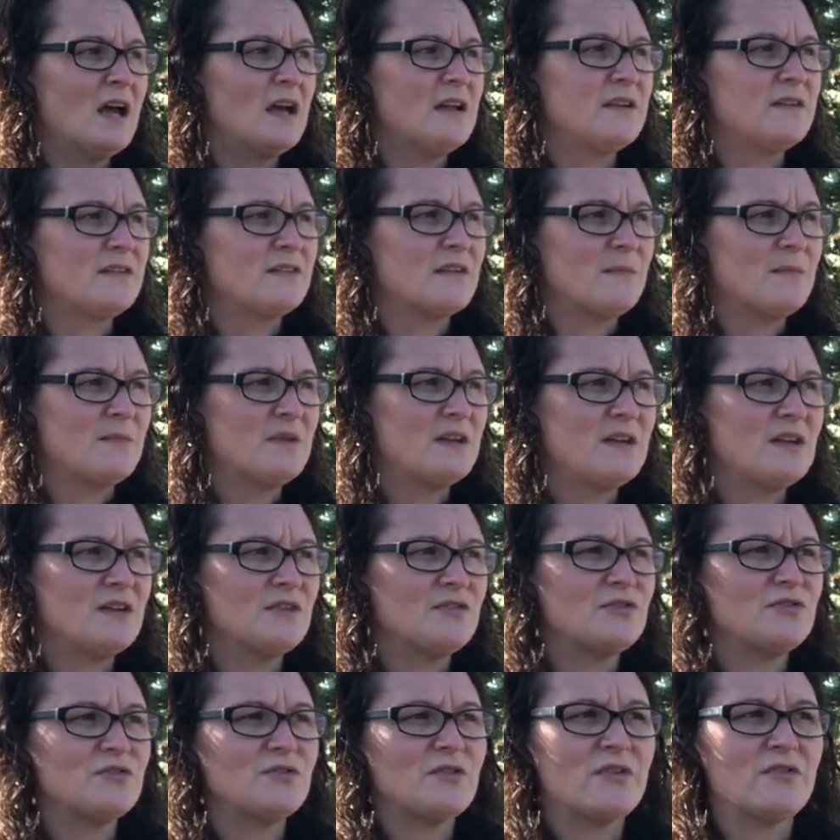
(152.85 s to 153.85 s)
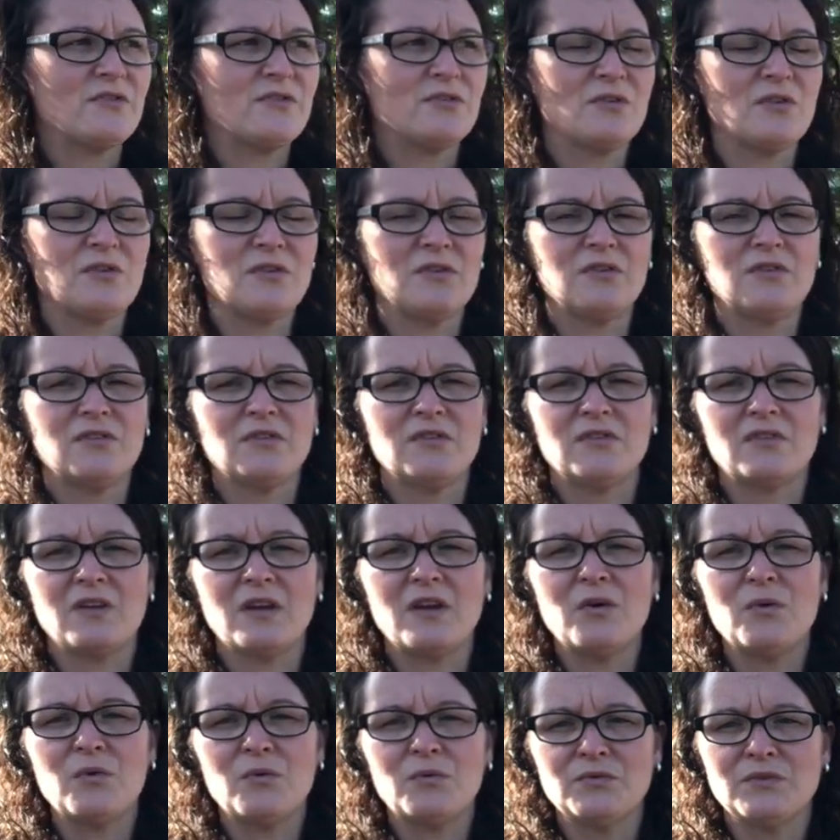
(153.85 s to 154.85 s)
Something else you'll also notice is I
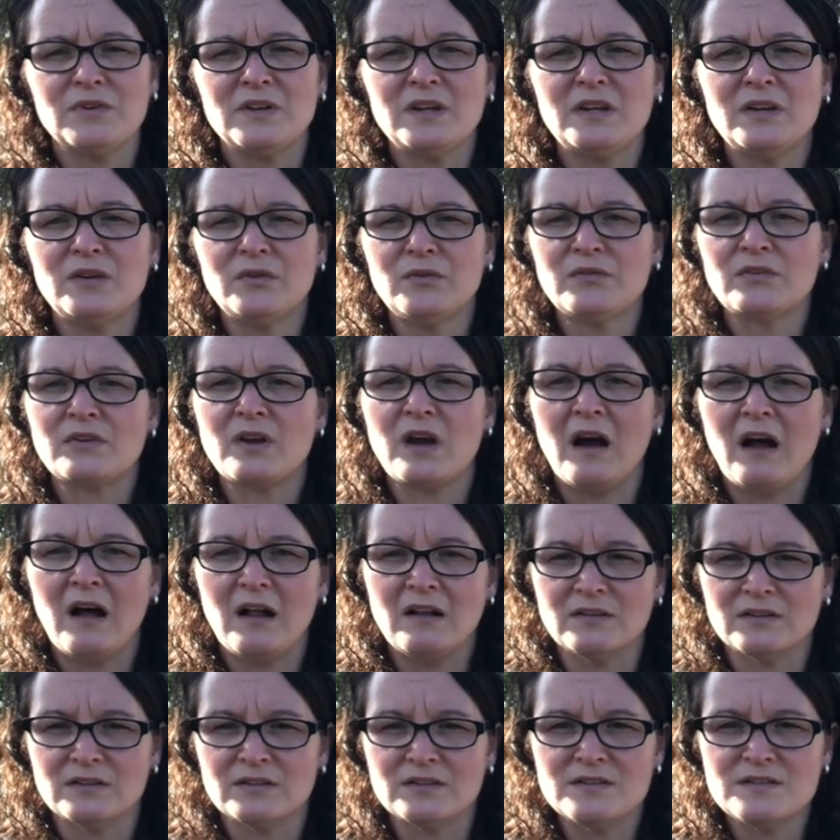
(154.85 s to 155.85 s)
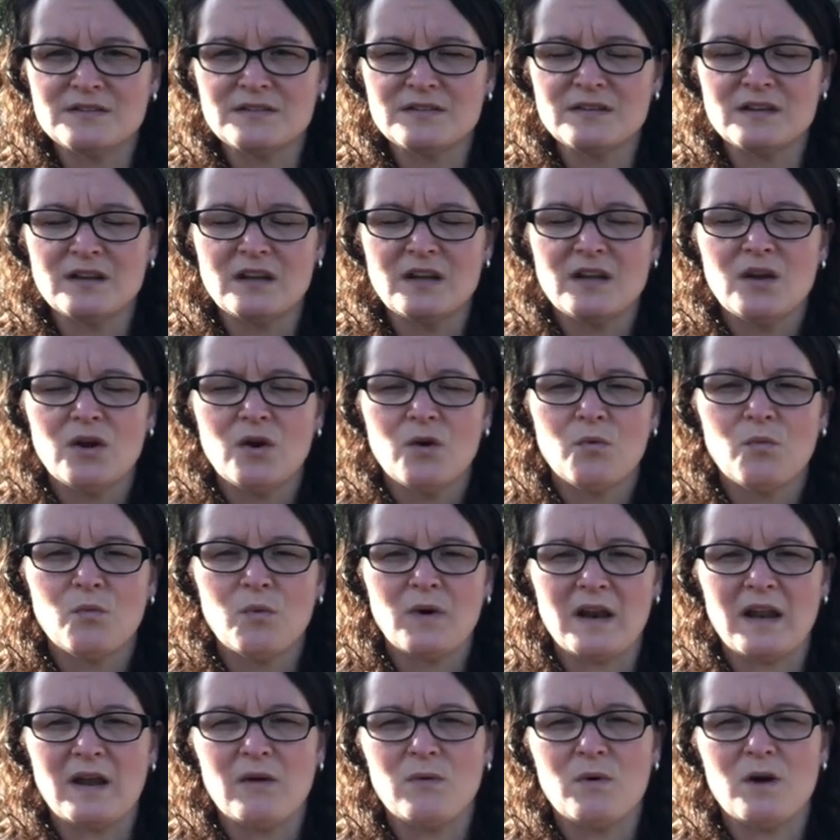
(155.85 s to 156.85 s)
only use collars
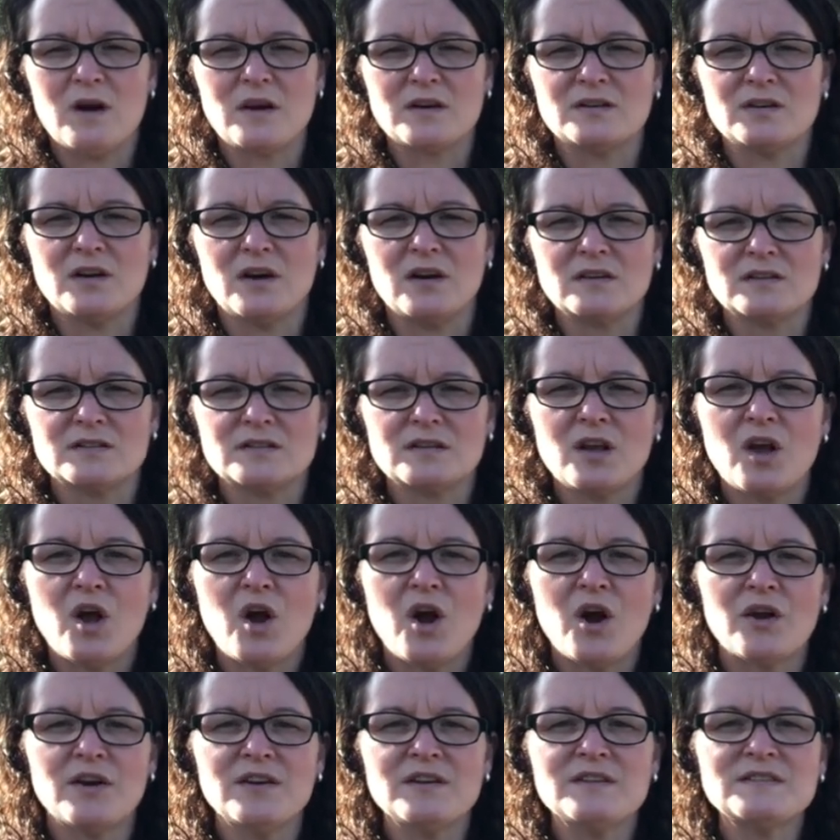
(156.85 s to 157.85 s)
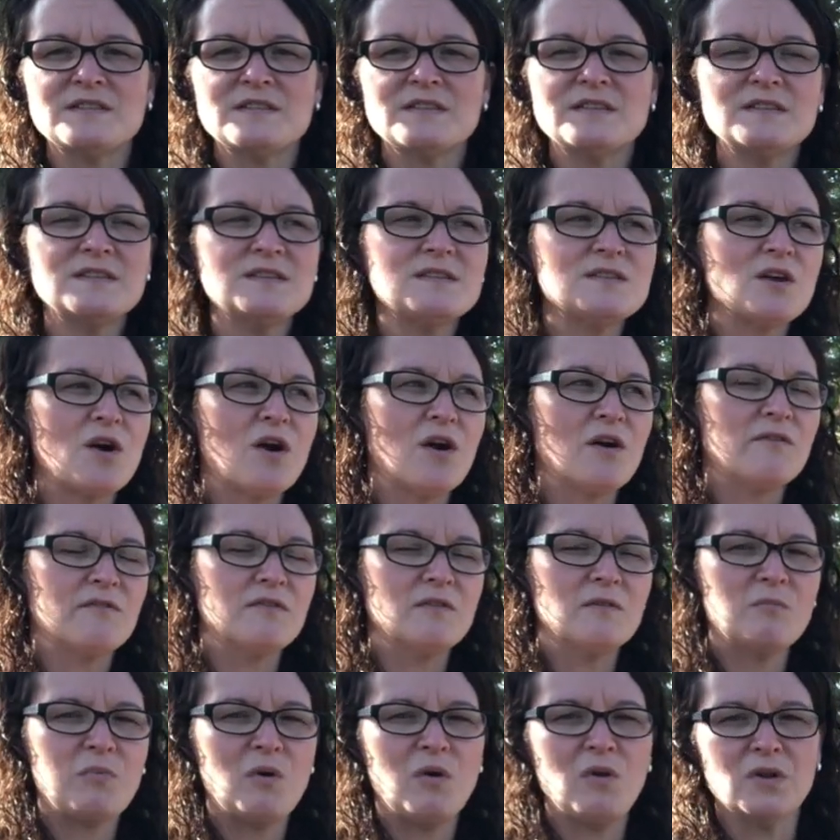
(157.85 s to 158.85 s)
when I walk dogs. Harnesses are for
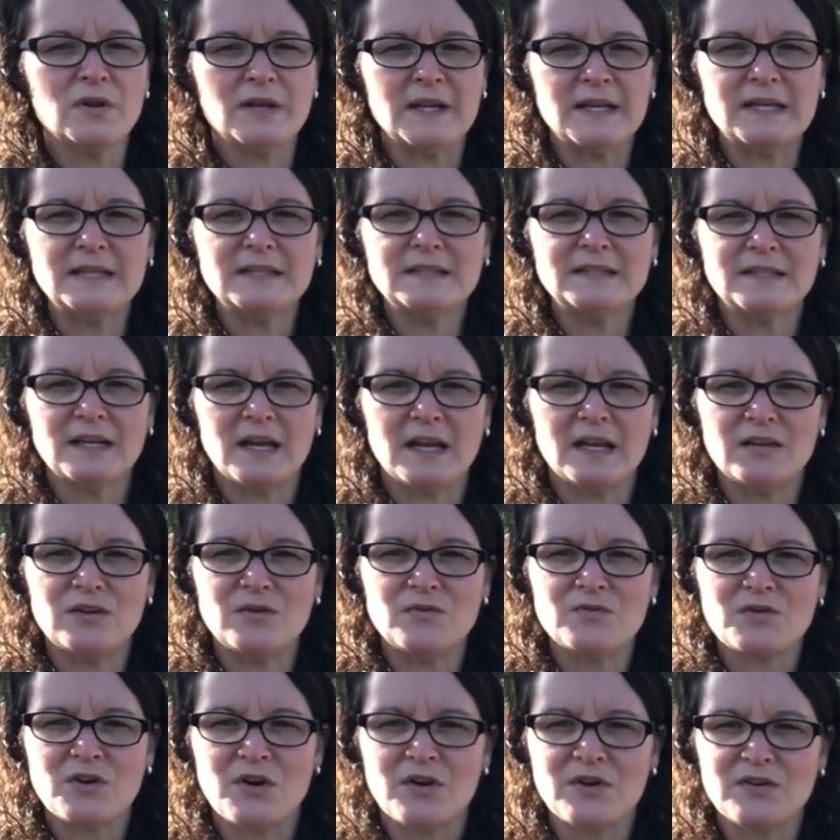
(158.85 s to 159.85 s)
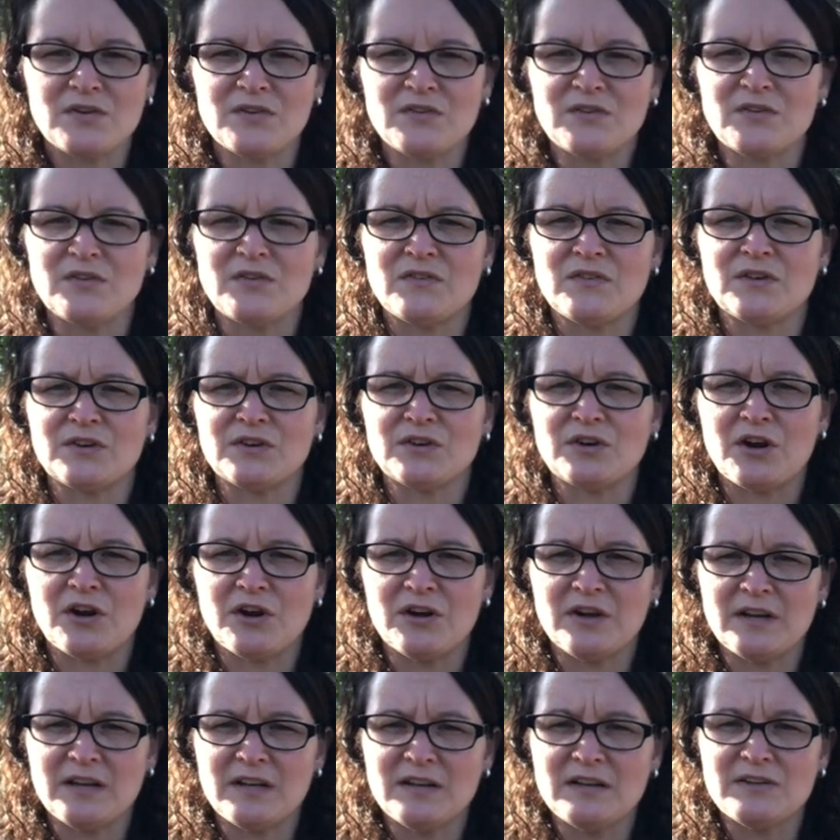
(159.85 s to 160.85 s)
pulling. I use harnesses in
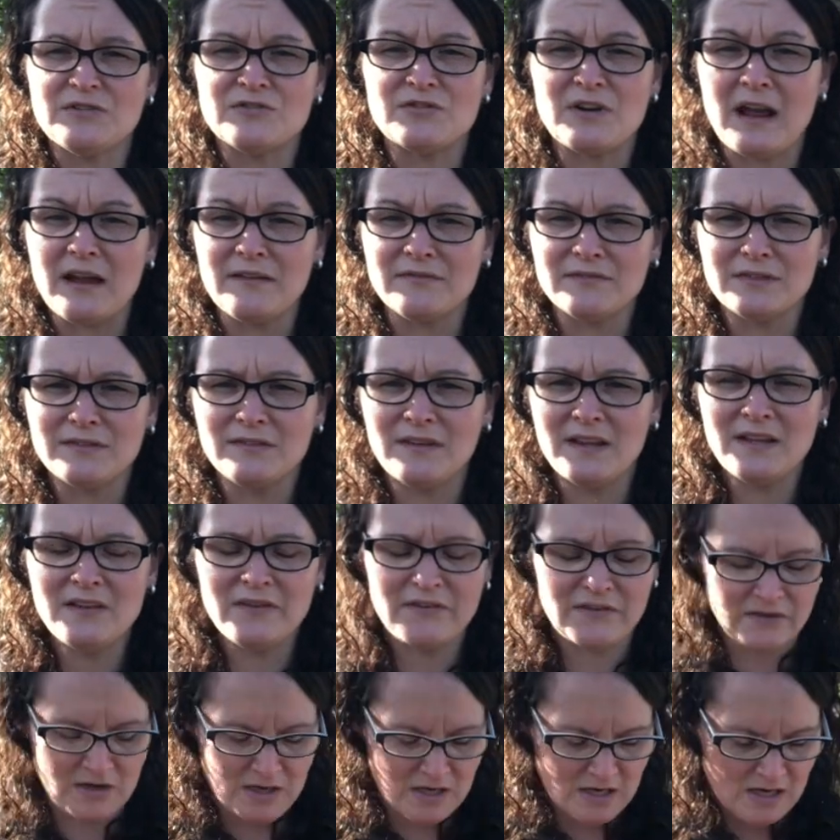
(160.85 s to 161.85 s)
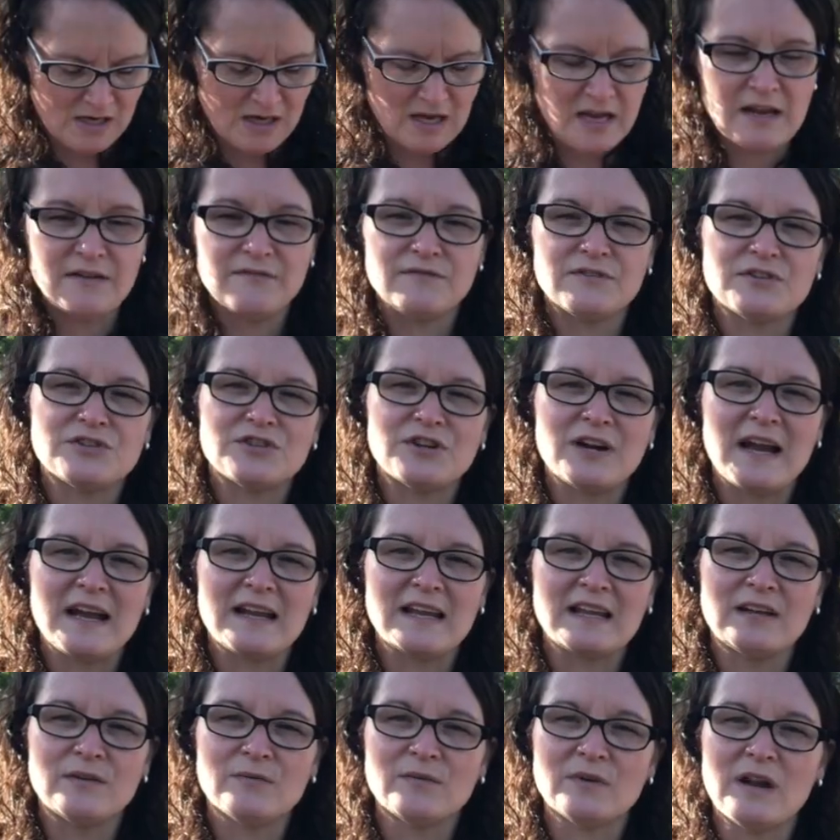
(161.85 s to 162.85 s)
carting and draft events and for
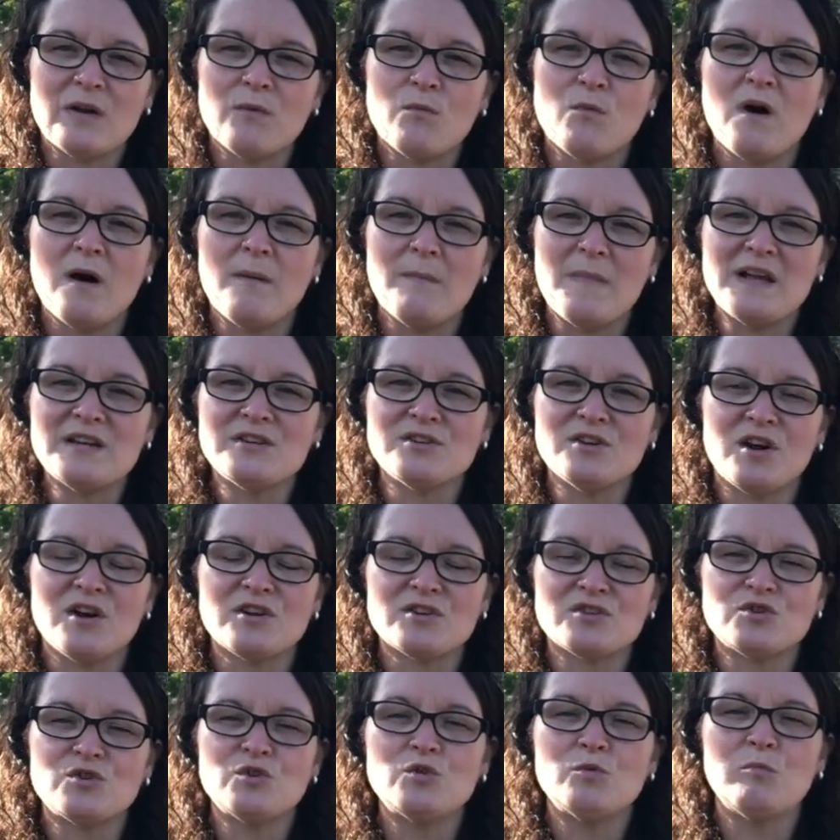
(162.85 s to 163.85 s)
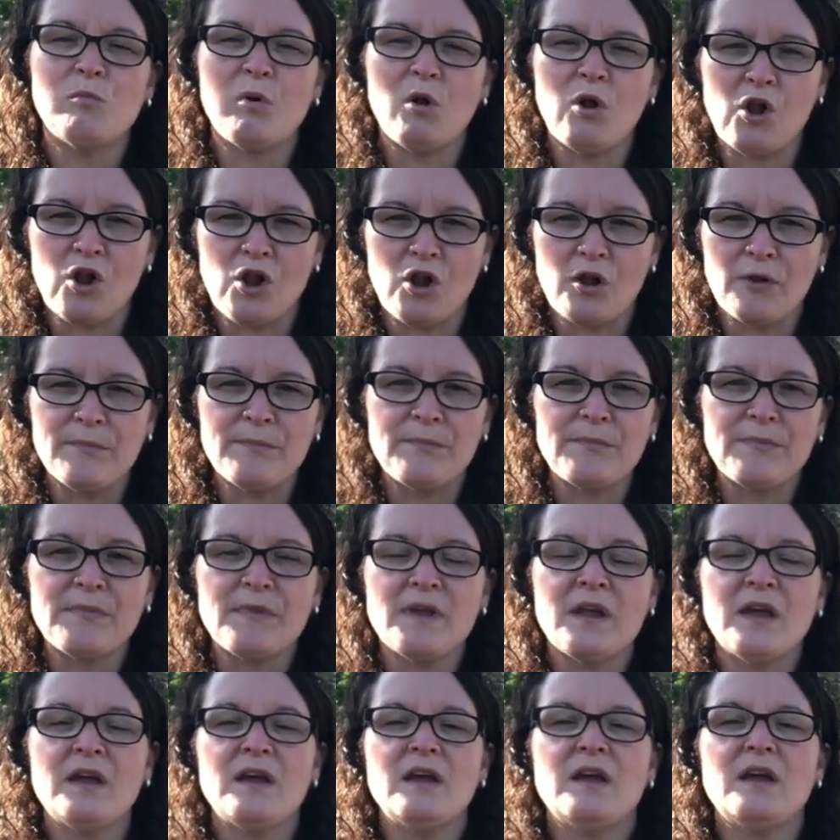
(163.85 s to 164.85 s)
tracking when I want my dog to pull.
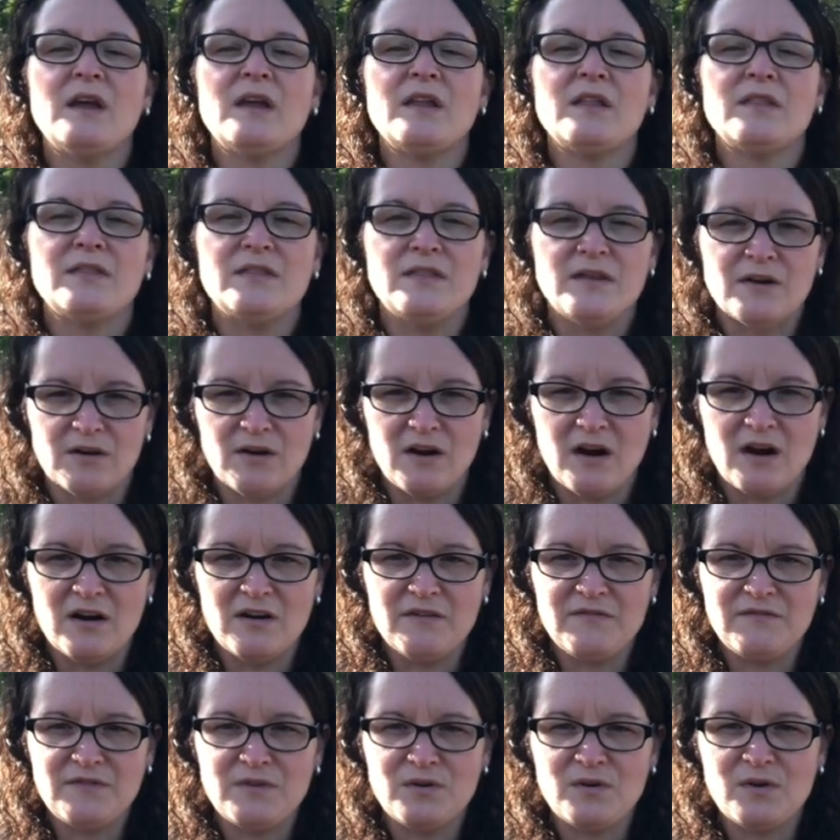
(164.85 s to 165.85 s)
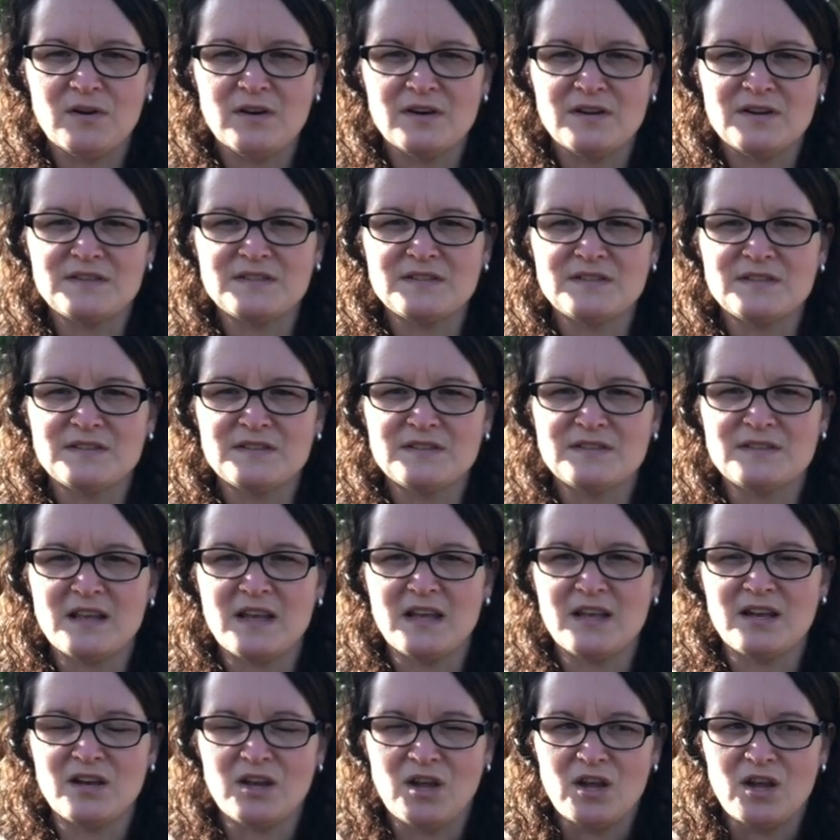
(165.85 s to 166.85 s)
There are a few harnesses that